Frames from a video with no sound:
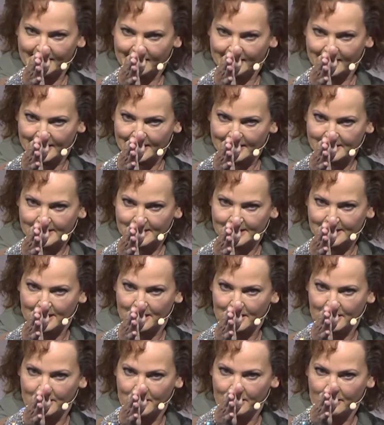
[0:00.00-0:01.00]
this,
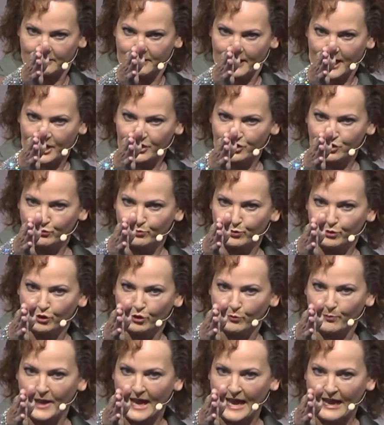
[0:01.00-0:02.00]
and you pull
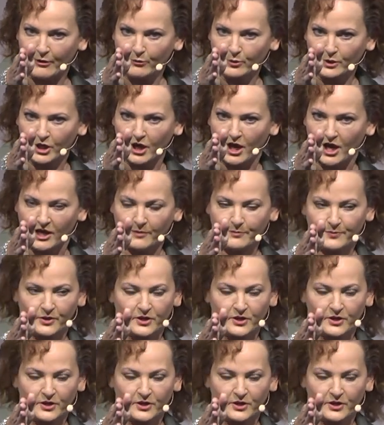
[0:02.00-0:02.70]
power up.